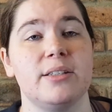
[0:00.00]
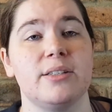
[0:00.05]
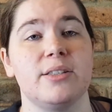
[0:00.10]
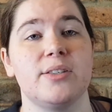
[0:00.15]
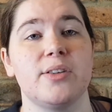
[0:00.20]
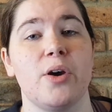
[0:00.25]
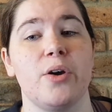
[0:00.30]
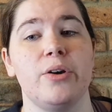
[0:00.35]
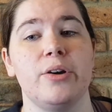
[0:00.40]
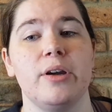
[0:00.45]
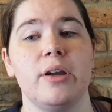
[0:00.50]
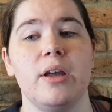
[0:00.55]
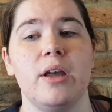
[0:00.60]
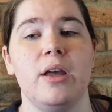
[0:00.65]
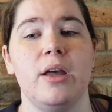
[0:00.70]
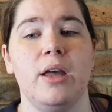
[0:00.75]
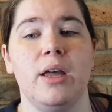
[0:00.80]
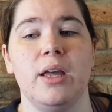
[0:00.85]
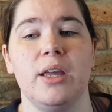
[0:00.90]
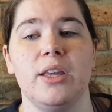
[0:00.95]
So
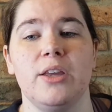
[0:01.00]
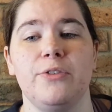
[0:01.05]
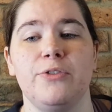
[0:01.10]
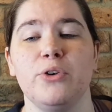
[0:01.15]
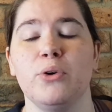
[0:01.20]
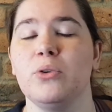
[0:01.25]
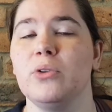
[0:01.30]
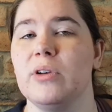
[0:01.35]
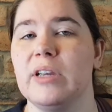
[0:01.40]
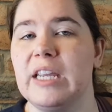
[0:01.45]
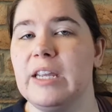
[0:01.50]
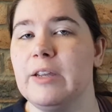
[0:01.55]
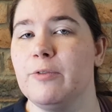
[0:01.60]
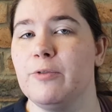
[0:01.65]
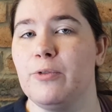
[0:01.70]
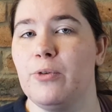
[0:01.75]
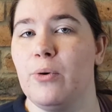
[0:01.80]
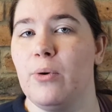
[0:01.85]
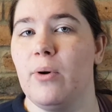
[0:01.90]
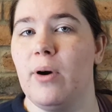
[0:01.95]
if you're looking
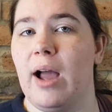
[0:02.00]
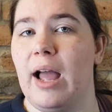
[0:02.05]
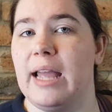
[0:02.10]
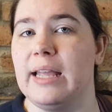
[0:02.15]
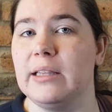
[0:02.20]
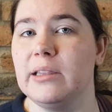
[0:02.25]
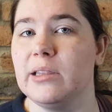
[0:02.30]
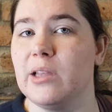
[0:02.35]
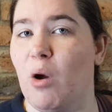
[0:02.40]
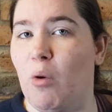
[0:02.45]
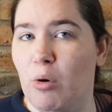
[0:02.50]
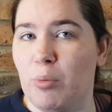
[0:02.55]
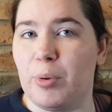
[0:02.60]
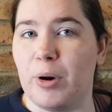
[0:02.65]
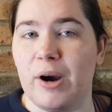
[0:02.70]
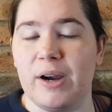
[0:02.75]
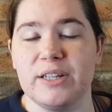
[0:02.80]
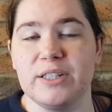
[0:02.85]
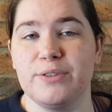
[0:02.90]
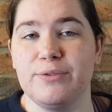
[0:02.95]
for a lower
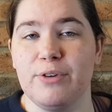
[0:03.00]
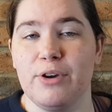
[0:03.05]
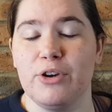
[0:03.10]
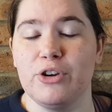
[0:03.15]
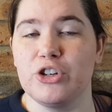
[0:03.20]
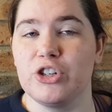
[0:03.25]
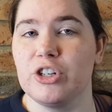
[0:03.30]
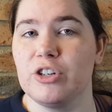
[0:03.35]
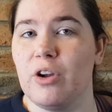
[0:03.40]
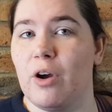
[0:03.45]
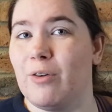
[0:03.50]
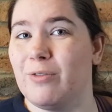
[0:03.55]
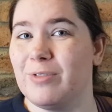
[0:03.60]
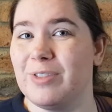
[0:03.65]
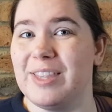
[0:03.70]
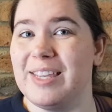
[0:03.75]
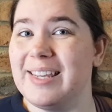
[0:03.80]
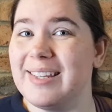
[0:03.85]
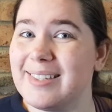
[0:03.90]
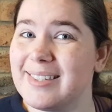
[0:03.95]
price version of
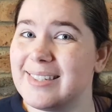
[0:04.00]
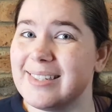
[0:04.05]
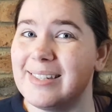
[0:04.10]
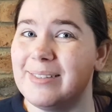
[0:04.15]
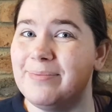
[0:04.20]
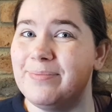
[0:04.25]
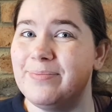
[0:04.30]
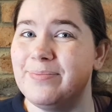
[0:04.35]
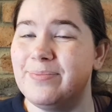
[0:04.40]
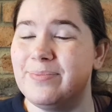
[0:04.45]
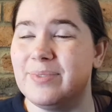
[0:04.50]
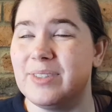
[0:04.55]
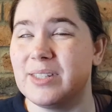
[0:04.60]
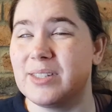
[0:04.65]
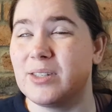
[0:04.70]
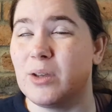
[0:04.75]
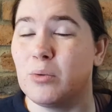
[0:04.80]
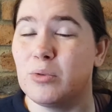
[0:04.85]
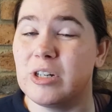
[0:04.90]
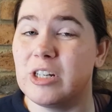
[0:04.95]
this, the
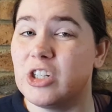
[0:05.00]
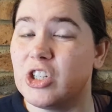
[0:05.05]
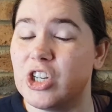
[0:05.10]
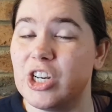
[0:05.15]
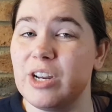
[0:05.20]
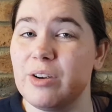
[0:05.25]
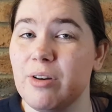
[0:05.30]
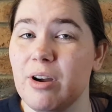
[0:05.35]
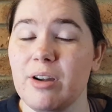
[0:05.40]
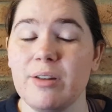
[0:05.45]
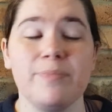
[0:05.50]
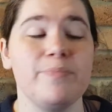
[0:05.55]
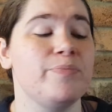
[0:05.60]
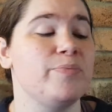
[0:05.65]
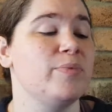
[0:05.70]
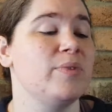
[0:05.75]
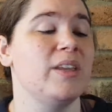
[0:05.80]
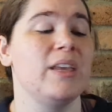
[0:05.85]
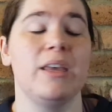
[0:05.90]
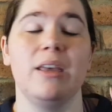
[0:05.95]
Sol de Janeiro,
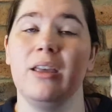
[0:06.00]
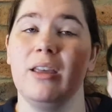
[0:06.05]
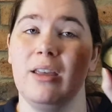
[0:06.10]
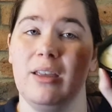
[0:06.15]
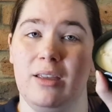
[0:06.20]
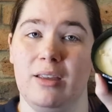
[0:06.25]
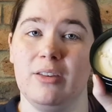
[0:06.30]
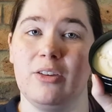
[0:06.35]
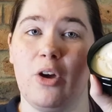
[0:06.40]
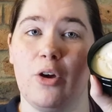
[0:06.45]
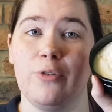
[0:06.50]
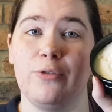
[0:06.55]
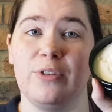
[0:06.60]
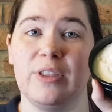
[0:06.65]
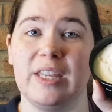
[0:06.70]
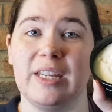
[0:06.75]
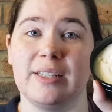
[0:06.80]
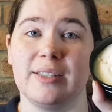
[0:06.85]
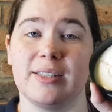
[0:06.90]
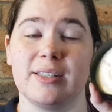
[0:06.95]
go for
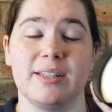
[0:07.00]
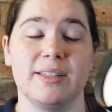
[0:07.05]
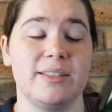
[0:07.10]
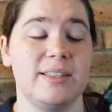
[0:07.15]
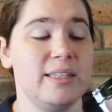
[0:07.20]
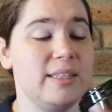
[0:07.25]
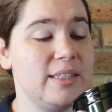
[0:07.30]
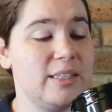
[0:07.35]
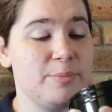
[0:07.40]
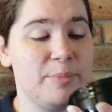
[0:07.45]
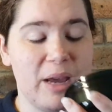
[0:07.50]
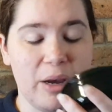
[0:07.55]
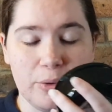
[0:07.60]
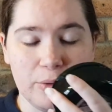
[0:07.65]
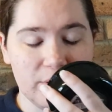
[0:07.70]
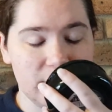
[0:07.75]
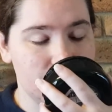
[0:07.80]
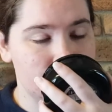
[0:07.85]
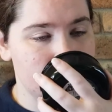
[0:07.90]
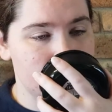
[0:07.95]
this because this
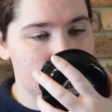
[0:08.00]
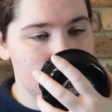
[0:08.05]
smells